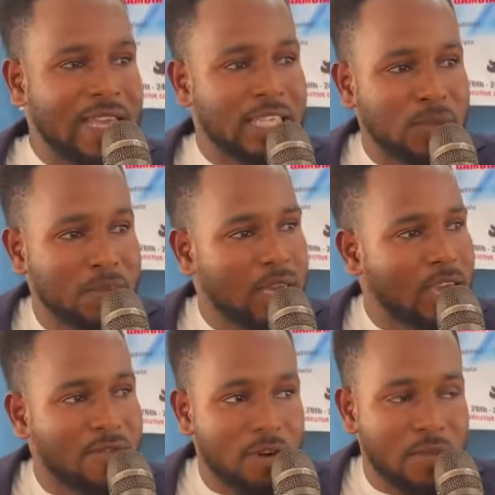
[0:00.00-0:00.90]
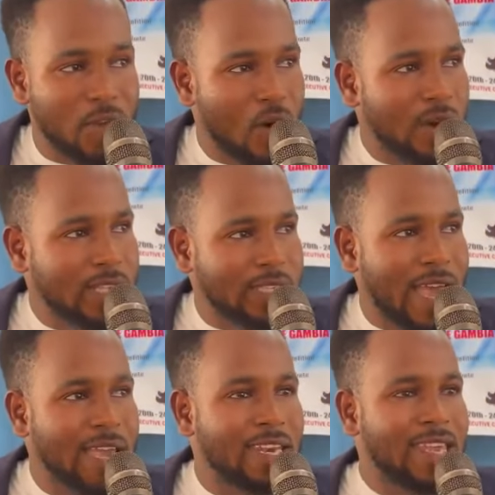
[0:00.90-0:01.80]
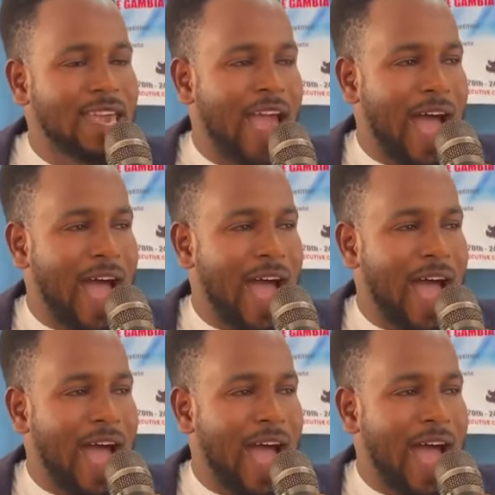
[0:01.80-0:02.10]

is speaking from the other side